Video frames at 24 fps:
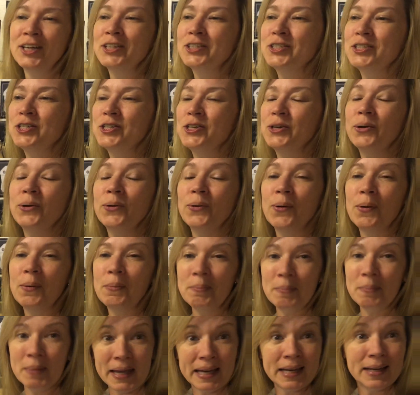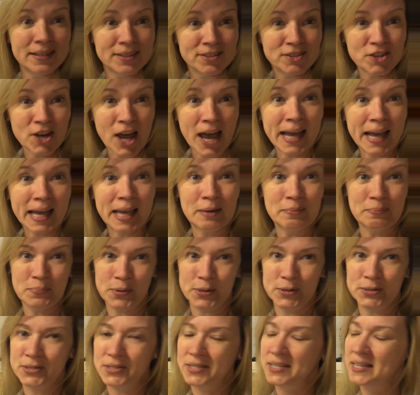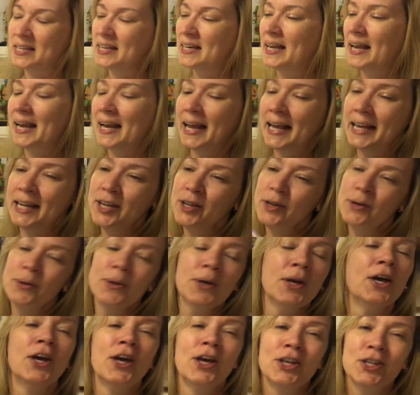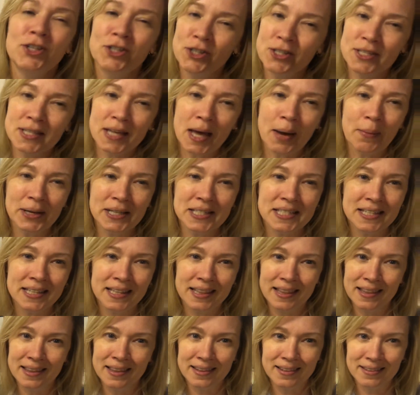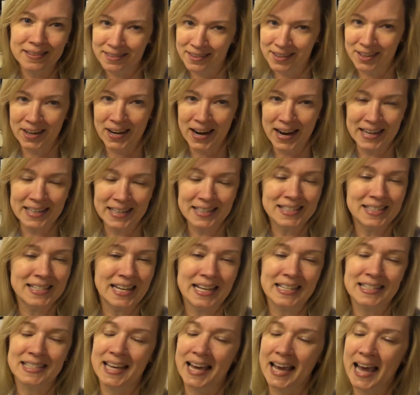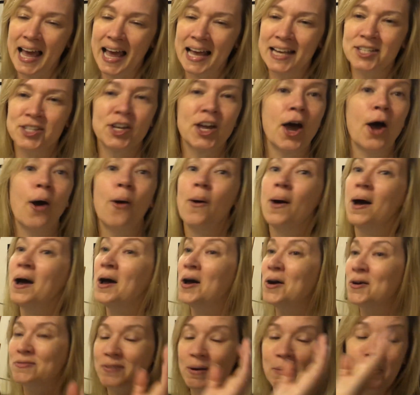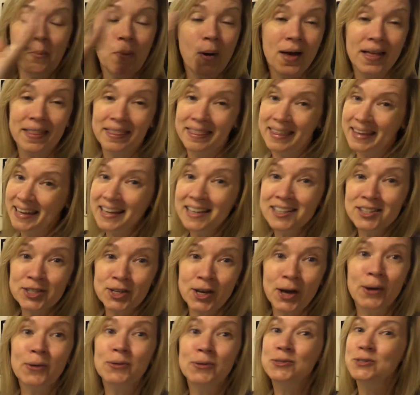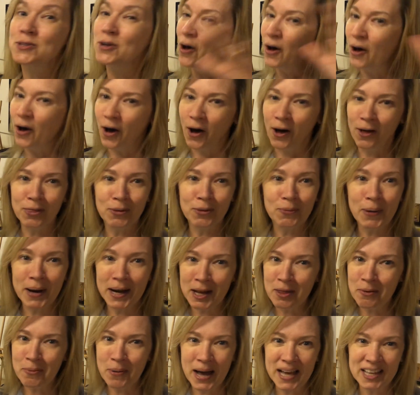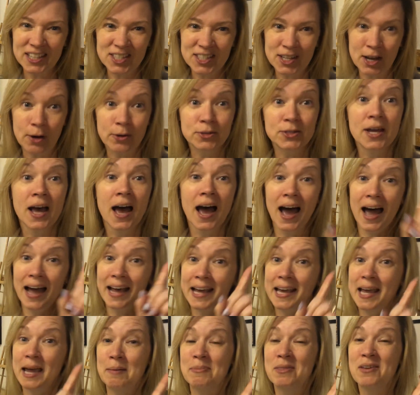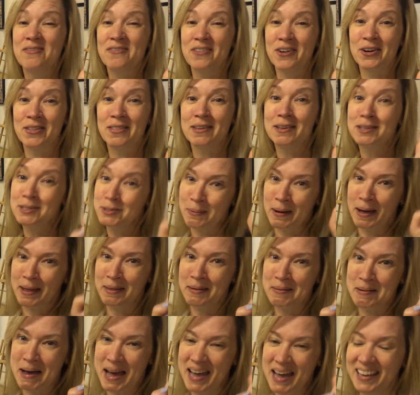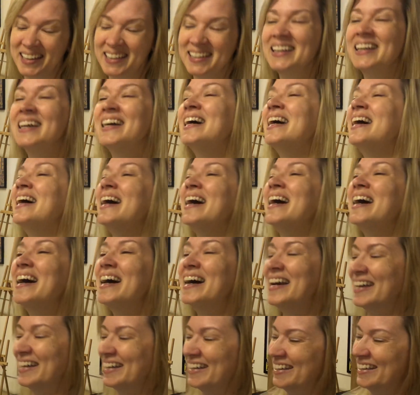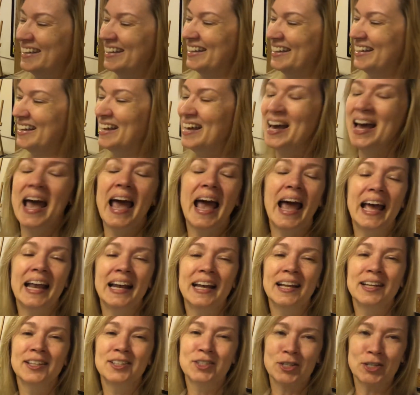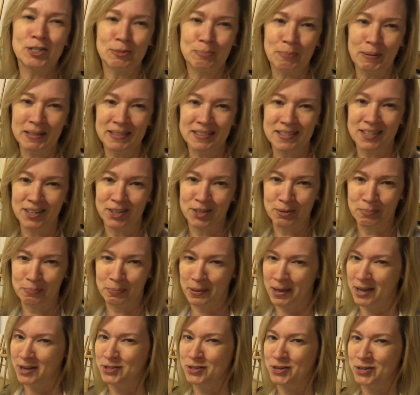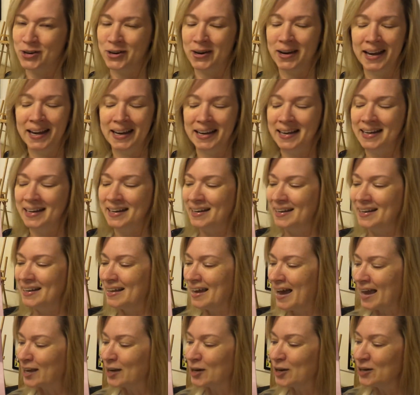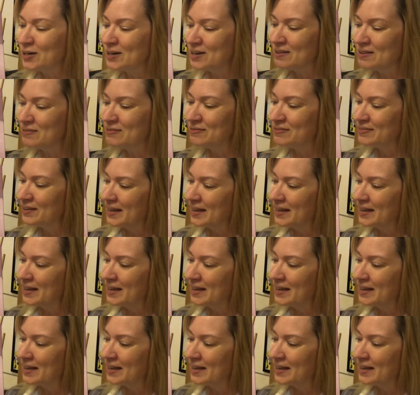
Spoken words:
to meet Jack in person. And I knew she's coming to the United States. I had to go from the East Coast all the way to the West Coast. I came the furthest, by the way. And it's just been such a pleasure, and I couldn't have,